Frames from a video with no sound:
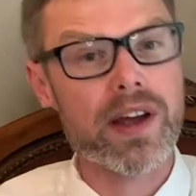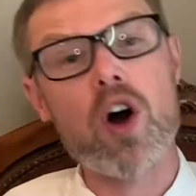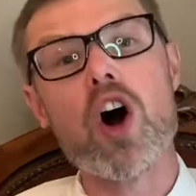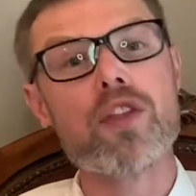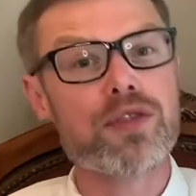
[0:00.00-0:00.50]

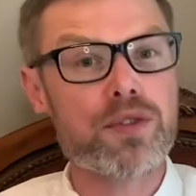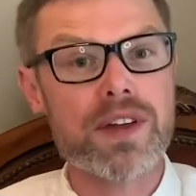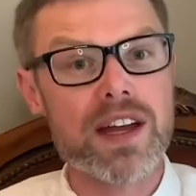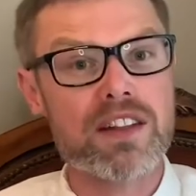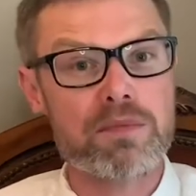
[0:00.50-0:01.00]
on through
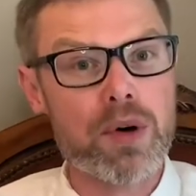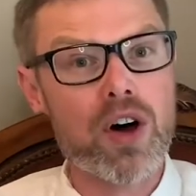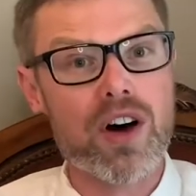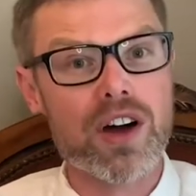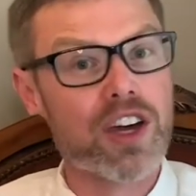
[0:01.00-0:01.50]
the end of the
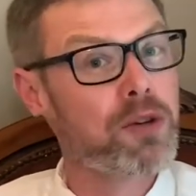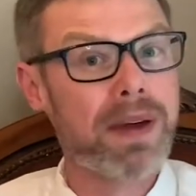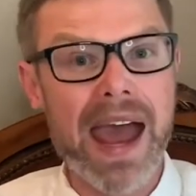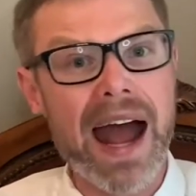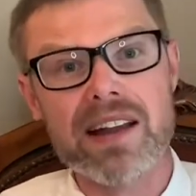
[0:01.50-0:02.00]
book, could
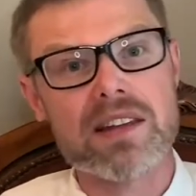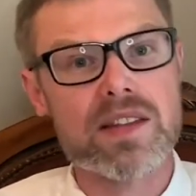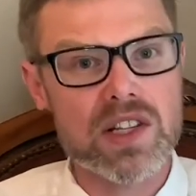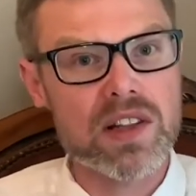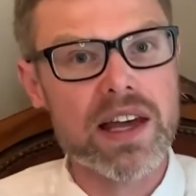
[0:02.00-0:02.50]
be added to
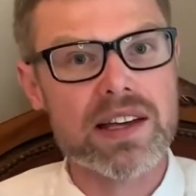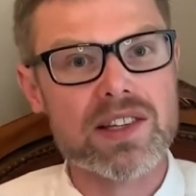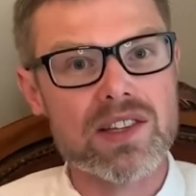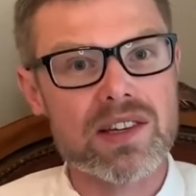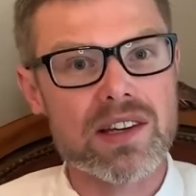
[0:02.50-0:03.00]
this
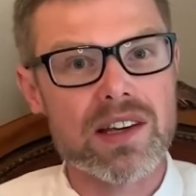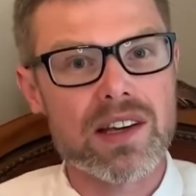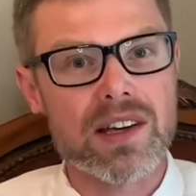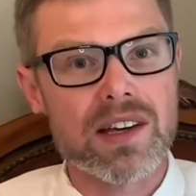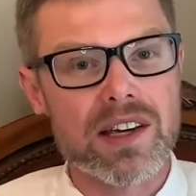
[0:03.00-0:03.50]
list.
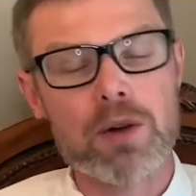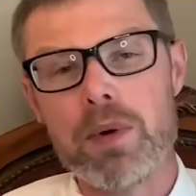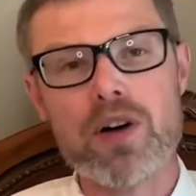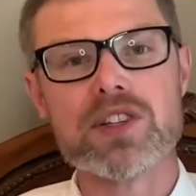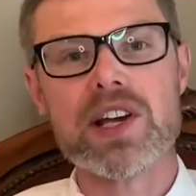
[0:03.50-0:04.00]
You know,
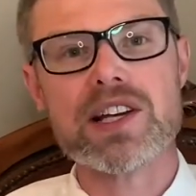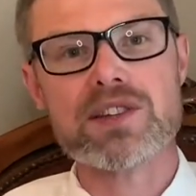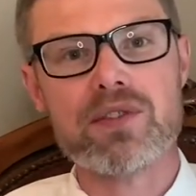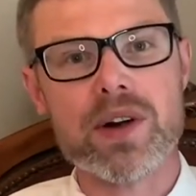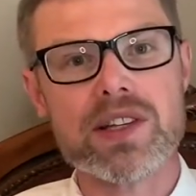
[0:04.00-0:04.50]
Paul says,
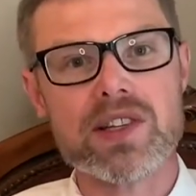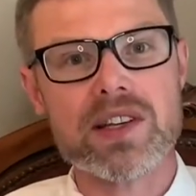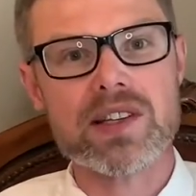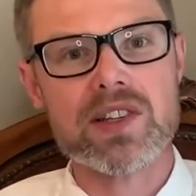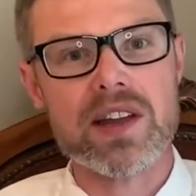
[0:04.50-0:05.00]
for
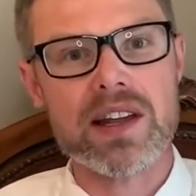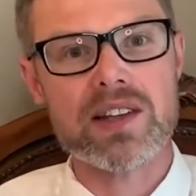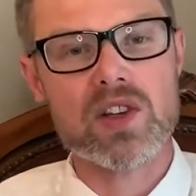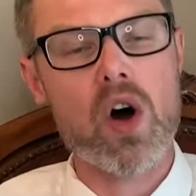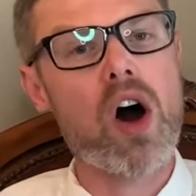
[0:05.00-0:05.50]
instance, that
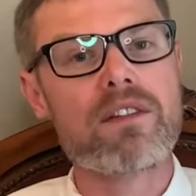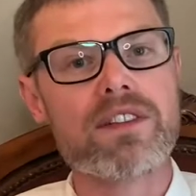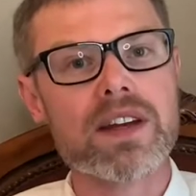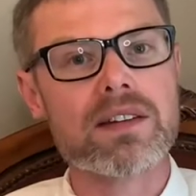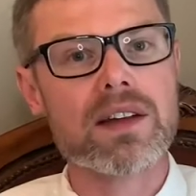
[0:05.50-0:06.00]
he's
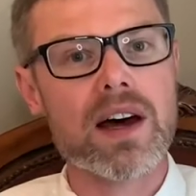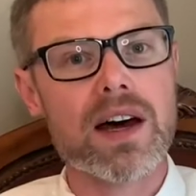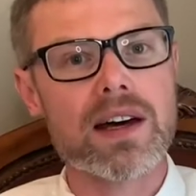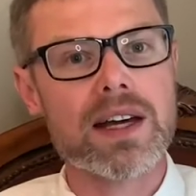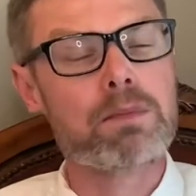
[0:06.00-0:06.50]
often
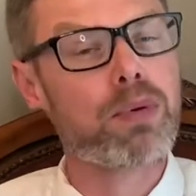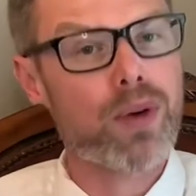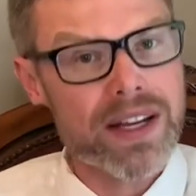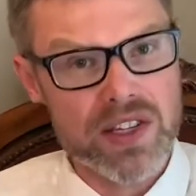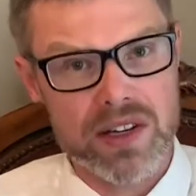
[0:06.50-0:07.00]
uh,
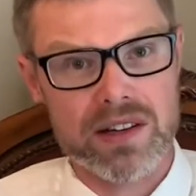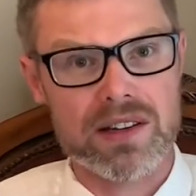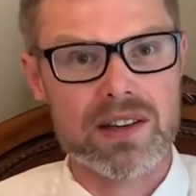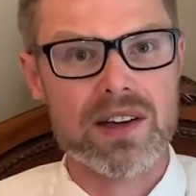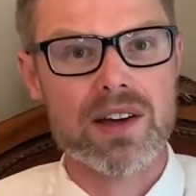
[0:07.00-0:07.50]

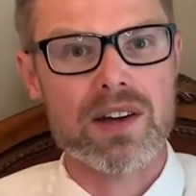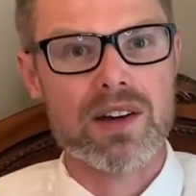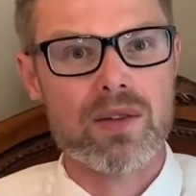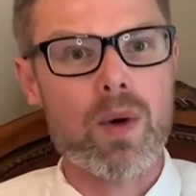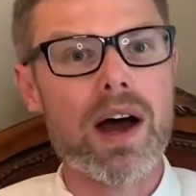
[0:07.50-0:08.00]
imprisoned.
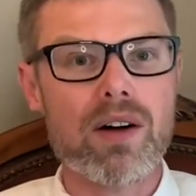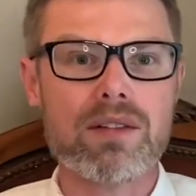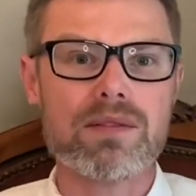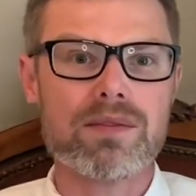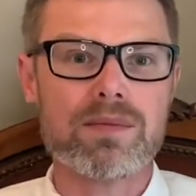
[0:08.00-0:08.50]

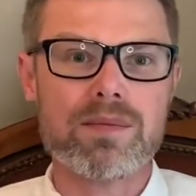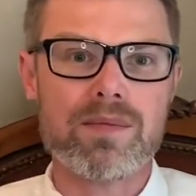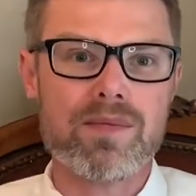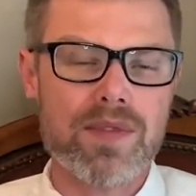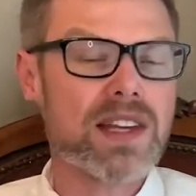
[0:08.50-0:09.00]
Well,
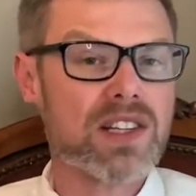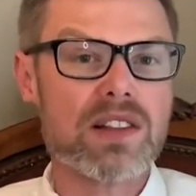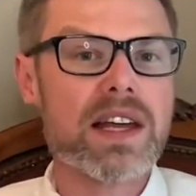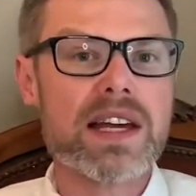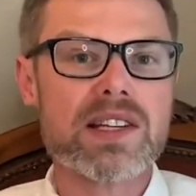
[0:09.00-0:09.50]
this
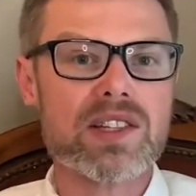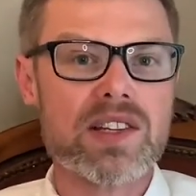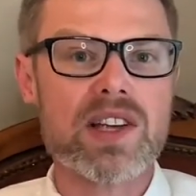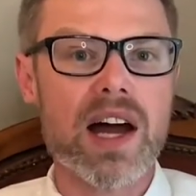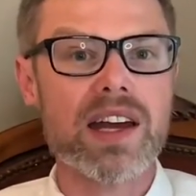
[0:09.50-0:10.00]
list
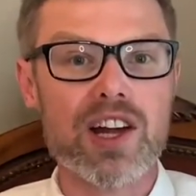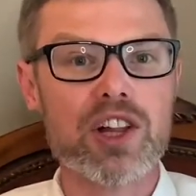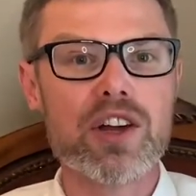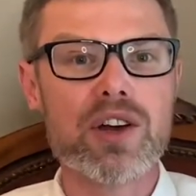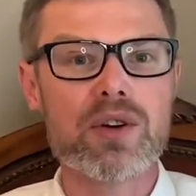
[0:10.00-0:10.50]
does not
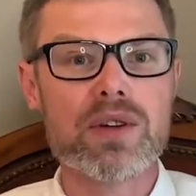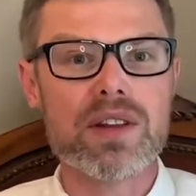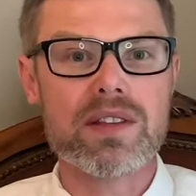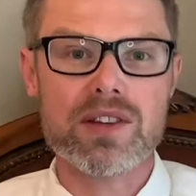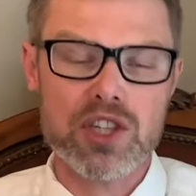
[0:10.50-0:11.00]

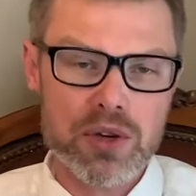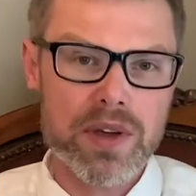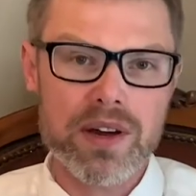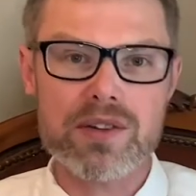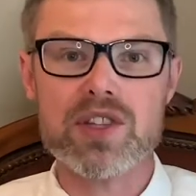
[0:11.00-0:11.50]
include the two
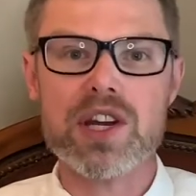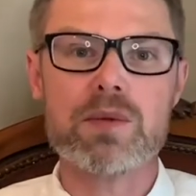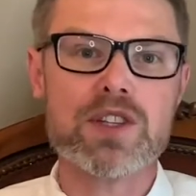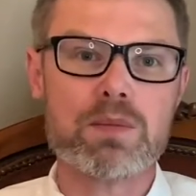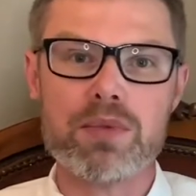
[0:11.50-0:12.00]
years that he
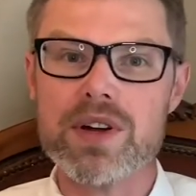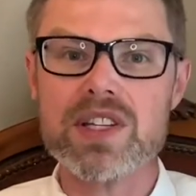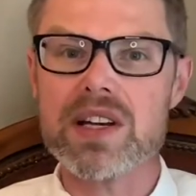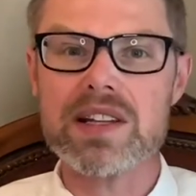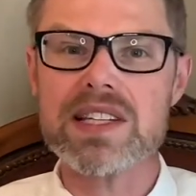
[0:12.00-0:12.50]
was
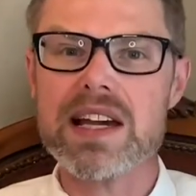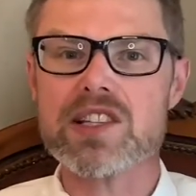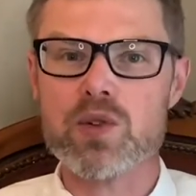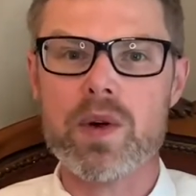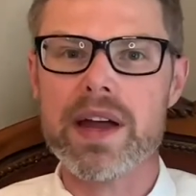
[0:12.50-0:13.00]
imprisoned in
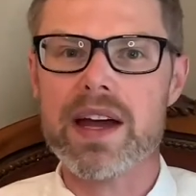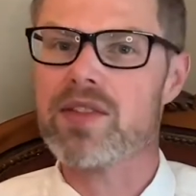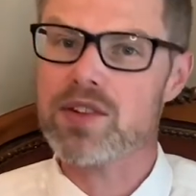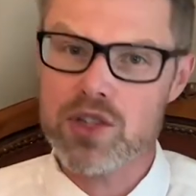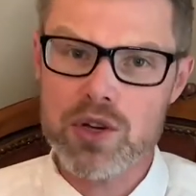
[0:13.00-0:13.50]
Caesarea
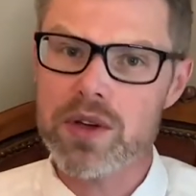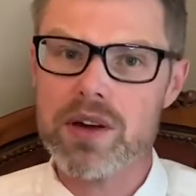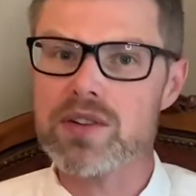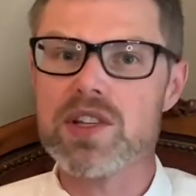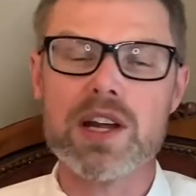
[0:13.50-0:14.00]
and the two
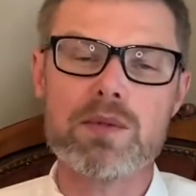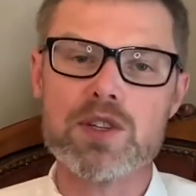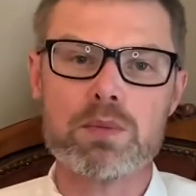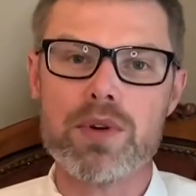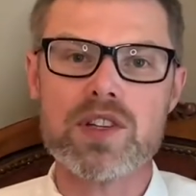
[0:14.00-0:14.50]
years that he was
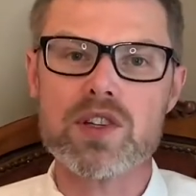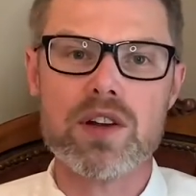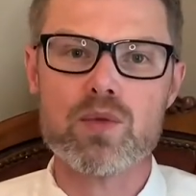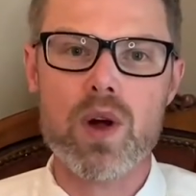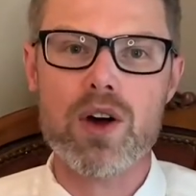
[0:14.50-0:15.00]
imprisoned
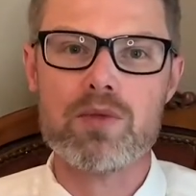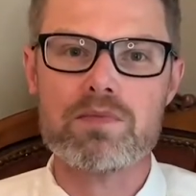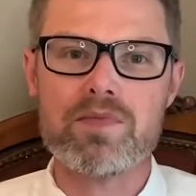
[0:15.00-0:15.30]
in Rome.